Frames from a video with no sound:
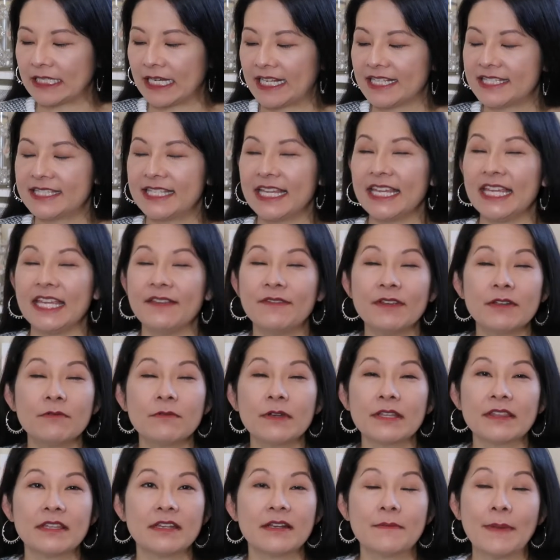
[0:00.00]
I'd say even
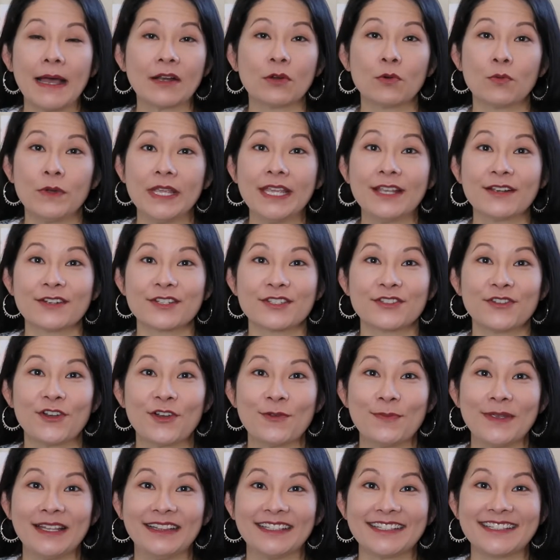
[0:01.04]
within about a week or so of
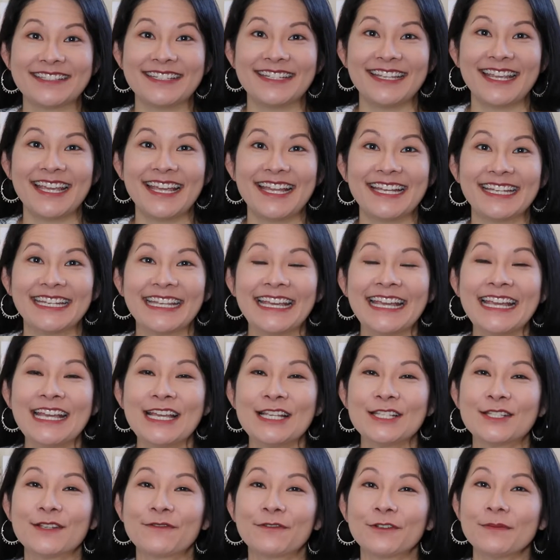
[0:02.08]
me listing it.
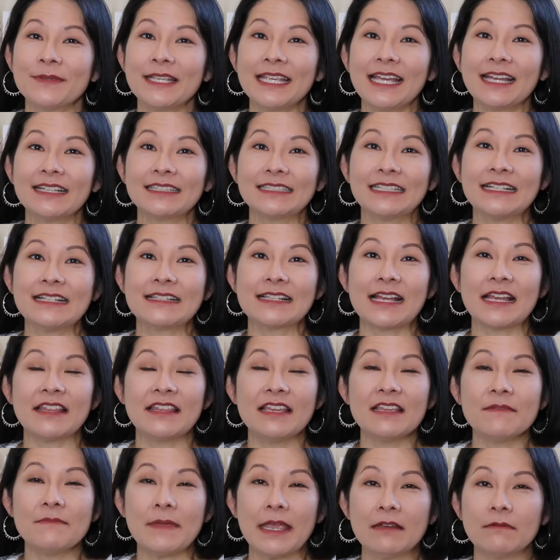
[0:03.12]
So for me at least, I
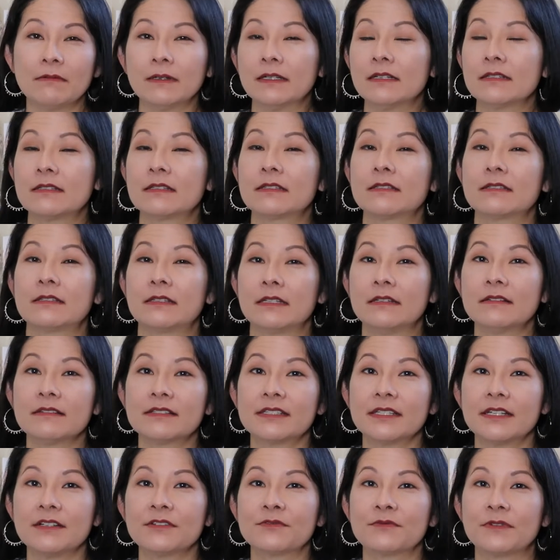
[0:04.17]
think Madewell still
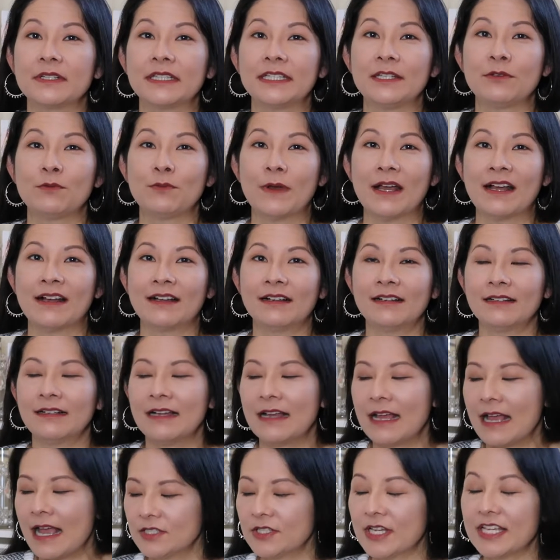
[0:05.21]
sells really well.
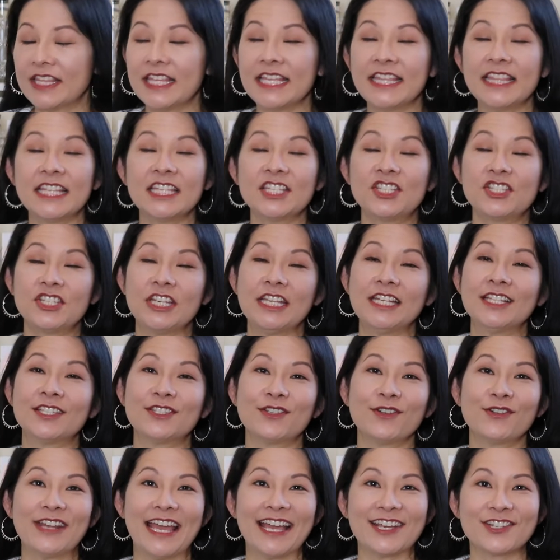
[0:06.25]
So I think this jean
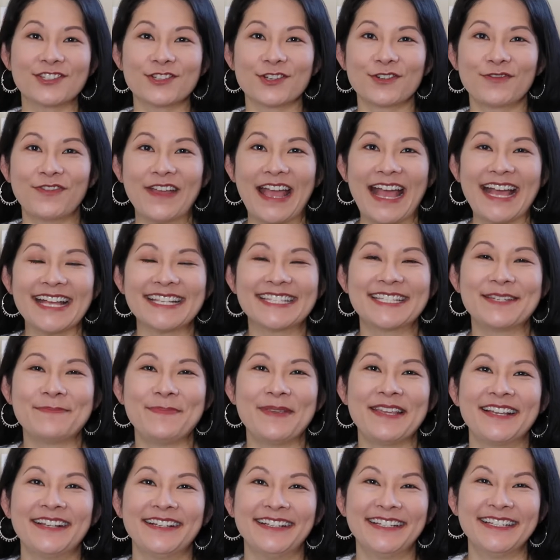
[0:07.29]
sold extra fast
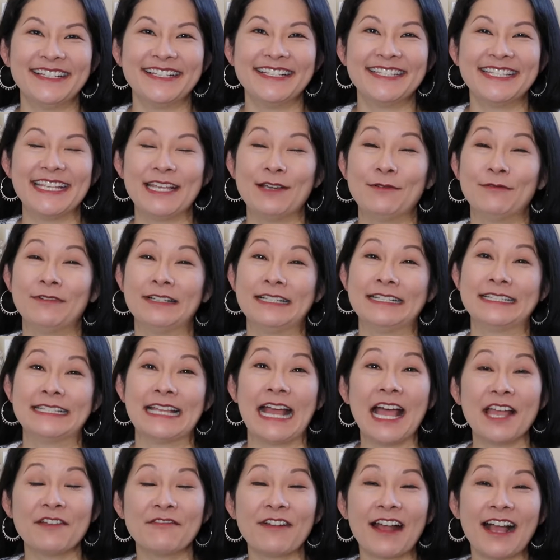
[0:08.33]
because it was
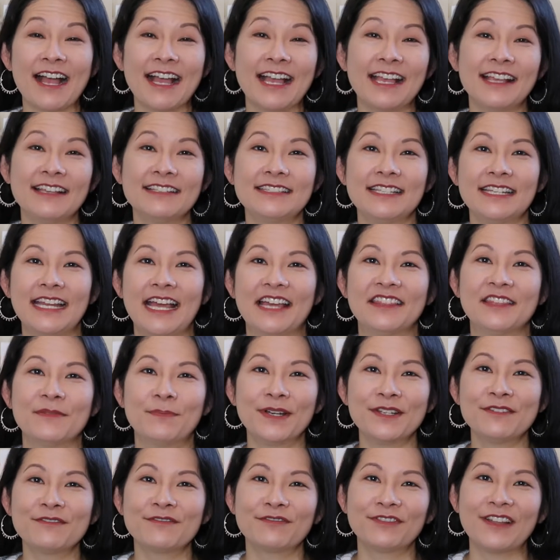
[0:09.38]
high-rise, it had the
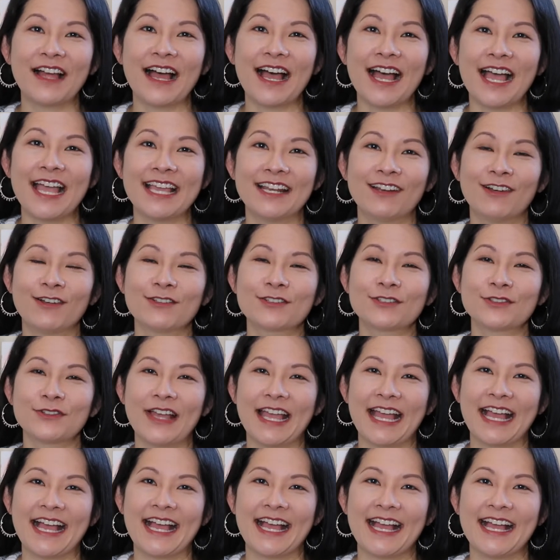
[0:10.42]
button fly, and also
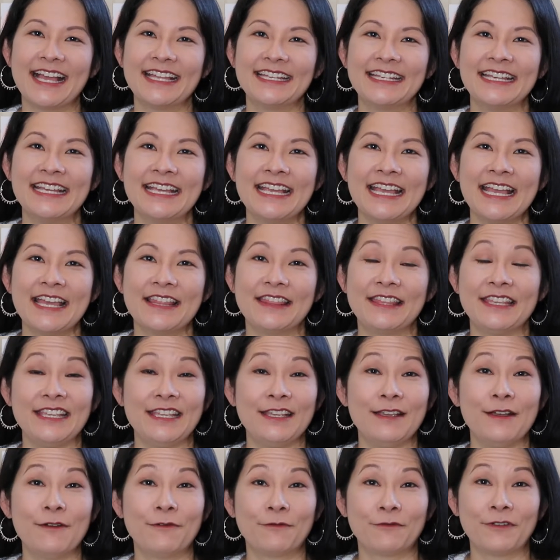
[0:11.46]
had
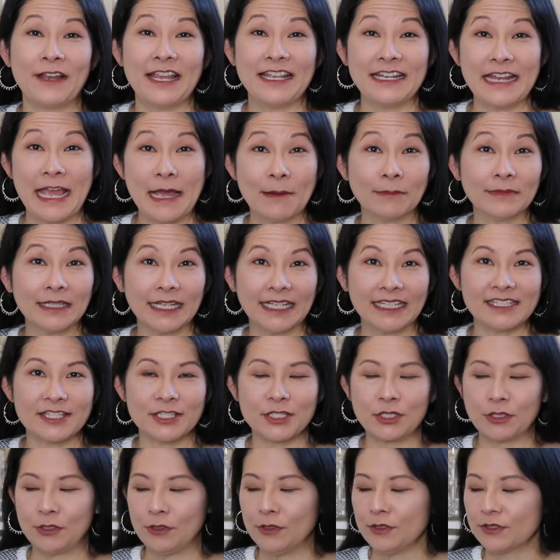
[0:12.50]
the frayed hemlines
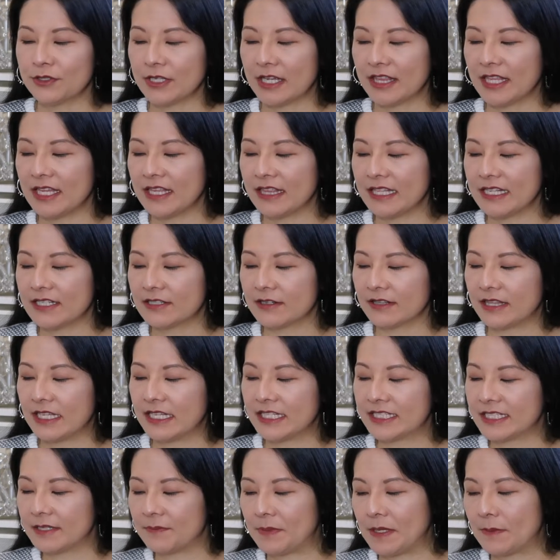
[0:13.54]
too. So I think these are
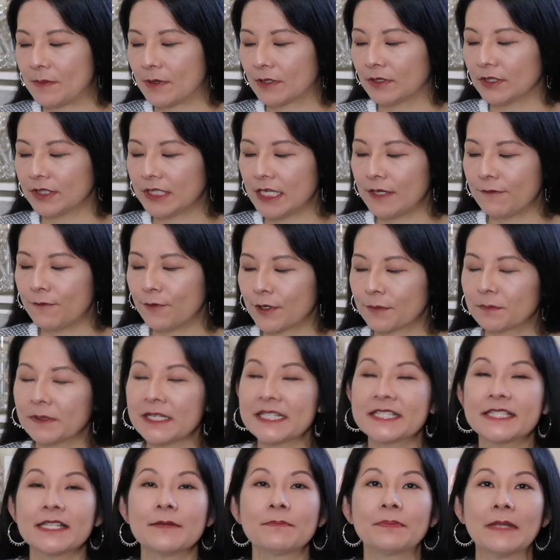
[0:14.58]
things that people are looking for.
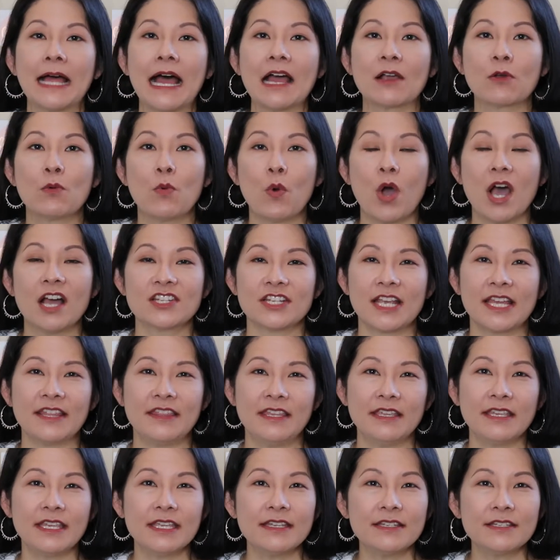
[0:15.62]
Plus the black wash I
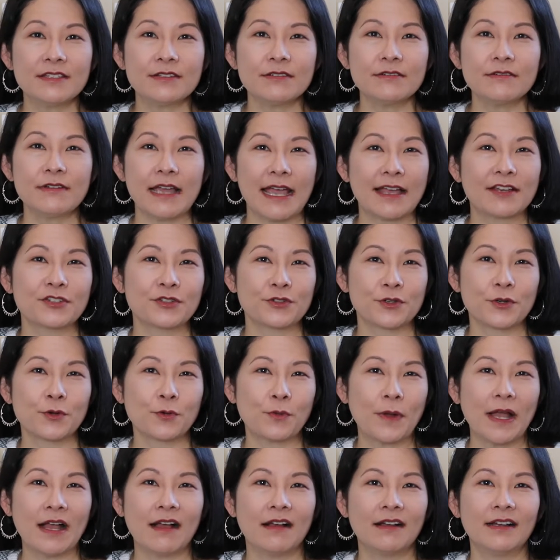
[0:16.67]
think can do extra
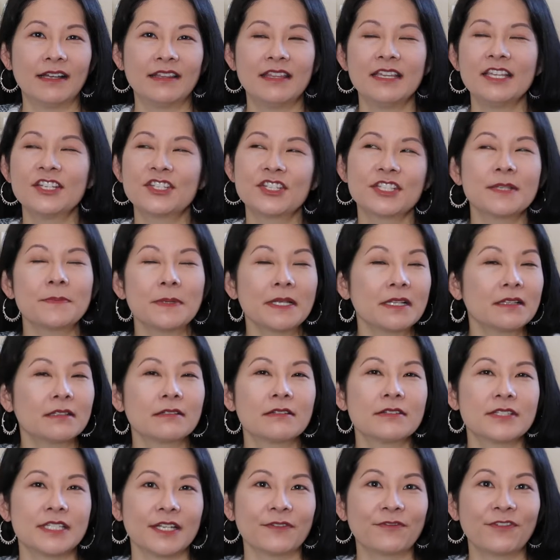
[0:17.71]
well. I think it's just something a
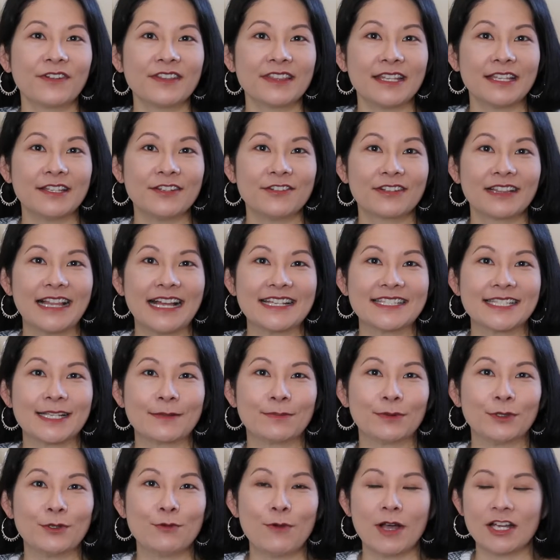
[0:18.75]
little different than your classic
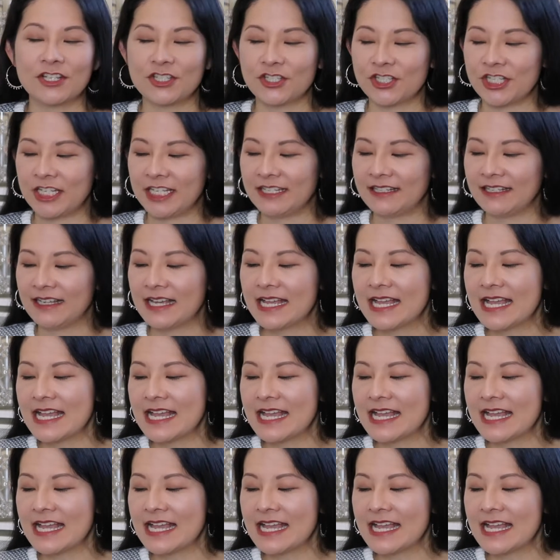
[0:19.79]
blue wash jean.